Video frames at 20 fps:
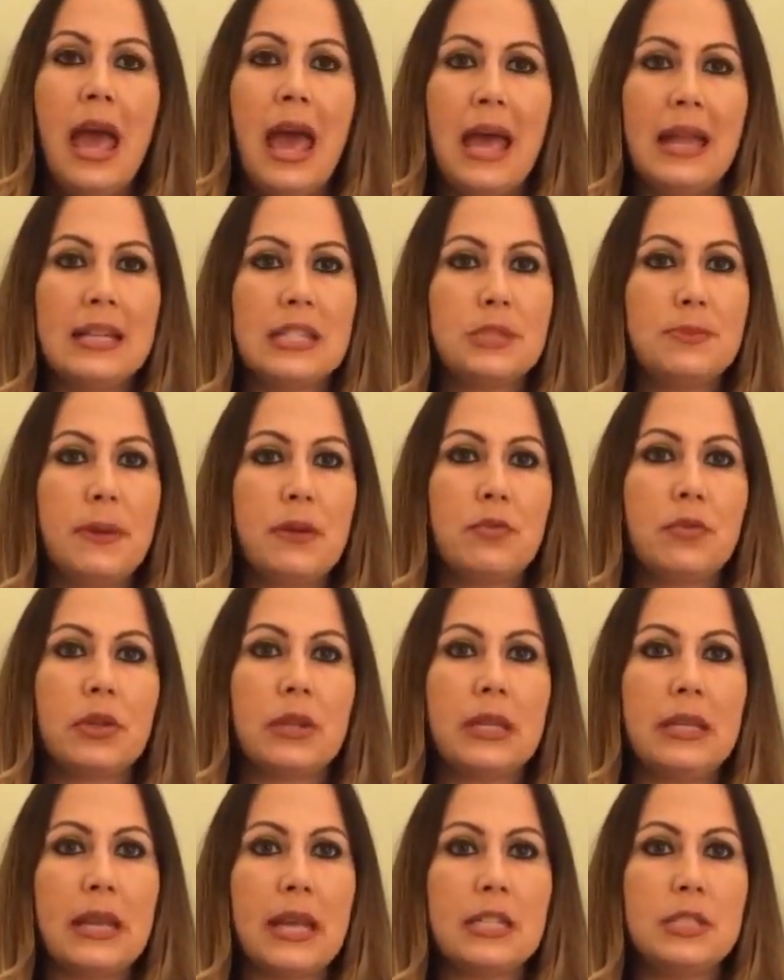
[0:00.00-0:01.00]
And it's been
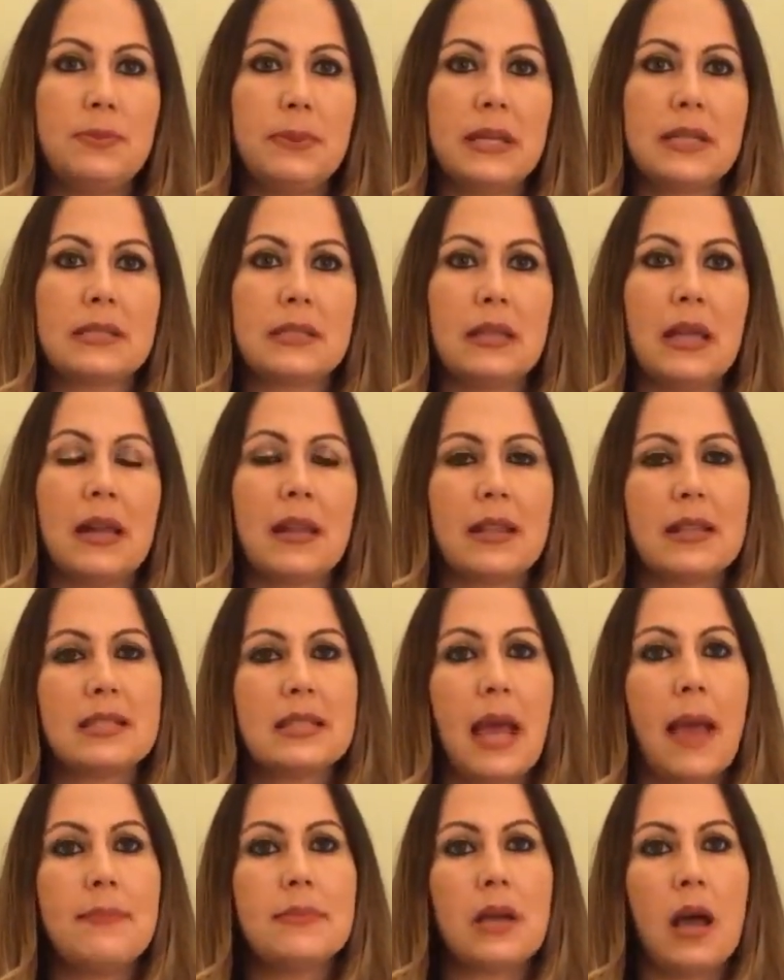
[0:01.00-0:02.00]
really nice because a lot of the
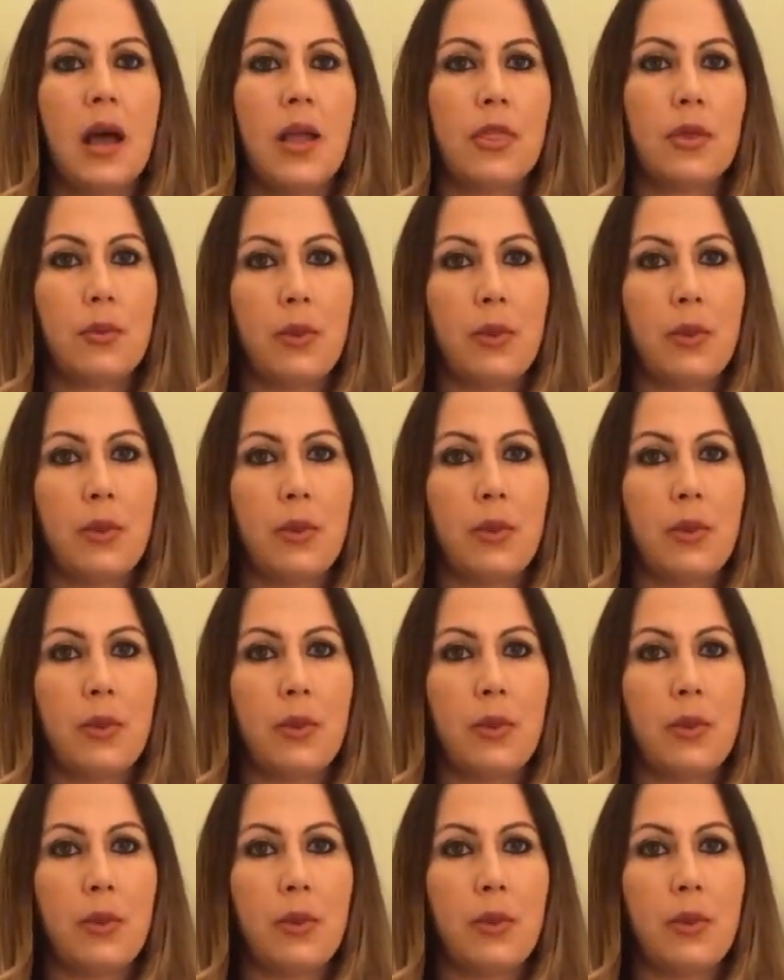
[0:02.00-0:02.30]
times on